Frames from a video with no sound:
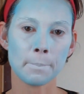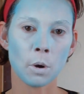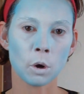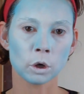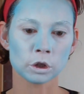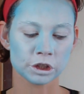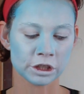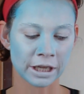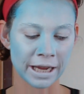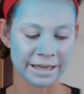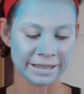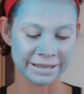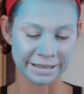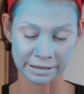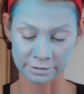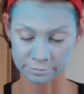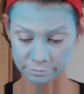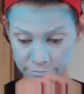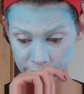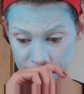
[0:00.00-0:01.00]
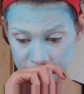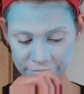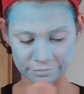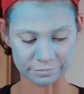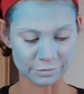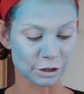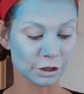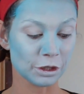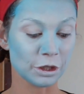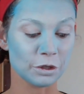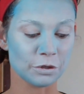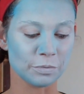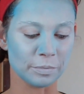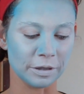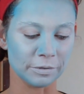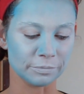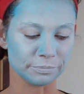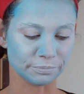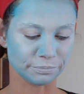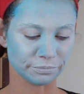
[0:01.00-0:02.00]
more shading, excuse
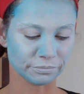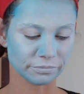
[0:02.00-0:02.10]
me,